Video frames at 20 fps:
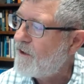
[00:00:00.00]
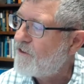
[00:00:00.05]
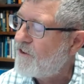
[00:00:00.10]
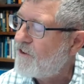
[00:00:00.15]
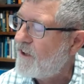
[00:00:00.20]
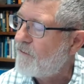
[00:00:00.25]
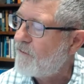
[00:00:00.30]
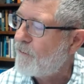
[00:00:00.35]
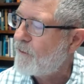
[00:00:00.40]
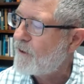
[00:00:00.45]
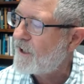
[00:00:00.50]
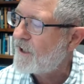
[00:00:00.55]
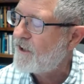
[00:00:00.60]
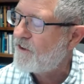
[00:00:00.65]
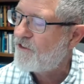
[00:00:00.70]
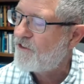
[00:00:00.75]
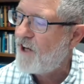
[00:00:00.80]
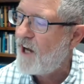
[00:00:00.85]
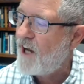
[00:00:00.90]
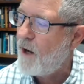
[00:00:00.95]
and sinful
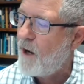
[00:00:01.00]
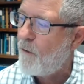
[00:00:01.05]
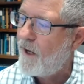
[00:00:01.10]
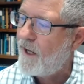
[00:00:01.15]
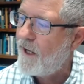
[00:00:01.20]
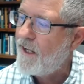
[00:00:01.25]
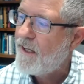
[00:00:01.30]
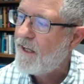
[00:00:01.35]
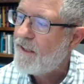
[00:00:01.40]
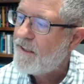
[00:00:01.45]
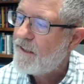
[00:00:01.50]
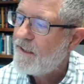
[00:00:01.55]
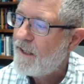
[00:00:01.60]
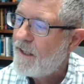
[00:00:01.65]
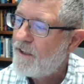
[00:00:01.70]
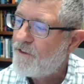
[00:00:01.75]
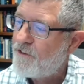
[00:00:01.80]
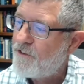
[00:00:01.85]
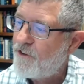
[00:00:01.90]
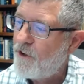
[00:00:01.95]
against Yahweh.
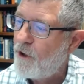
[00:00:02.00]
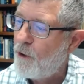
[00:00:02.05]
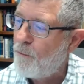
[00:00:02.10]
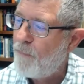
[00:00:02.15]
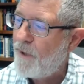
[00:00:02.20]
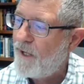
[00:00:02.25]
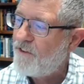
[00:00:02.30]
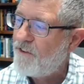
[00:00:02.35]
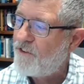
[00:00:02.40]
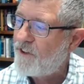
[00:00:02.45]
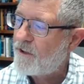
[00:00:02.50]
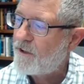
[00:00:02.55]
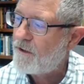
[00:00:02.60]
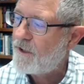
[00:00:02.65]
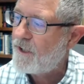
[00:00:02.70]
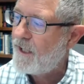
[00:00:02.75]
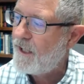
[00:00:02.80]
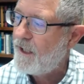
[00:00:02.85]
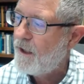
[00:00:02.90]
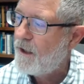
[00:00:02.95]
And so
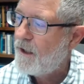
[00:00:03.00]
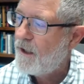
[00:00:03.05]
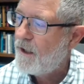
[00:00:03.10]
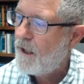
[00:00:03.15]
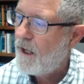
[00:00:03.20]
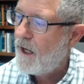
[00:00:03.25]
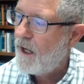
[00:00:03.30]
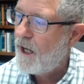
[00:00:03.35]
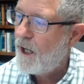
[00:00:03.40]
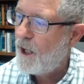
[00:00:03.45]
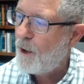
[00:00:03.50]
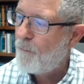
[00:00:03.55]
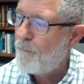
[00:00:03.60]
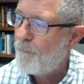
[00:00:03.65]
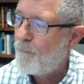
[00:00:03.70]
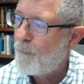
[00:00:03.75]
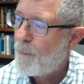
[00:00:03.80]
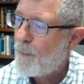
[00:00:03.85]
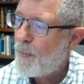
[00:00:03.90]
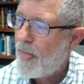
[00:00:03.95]
basically
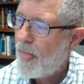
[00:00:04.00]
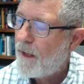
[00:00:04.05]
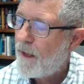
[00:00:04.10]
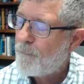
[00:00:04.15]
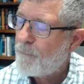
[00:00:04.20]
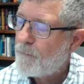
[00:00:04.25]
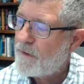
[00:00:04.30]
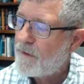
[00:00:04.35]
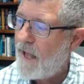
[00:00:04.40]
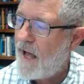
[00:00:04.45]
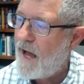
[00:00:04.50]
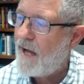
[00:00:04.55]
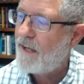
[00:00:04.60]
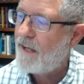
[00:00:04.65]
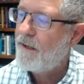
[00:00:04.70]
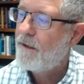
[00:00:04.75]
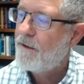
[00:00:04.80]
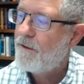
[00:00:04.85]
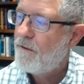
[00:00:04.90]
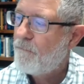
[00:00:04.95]
Lot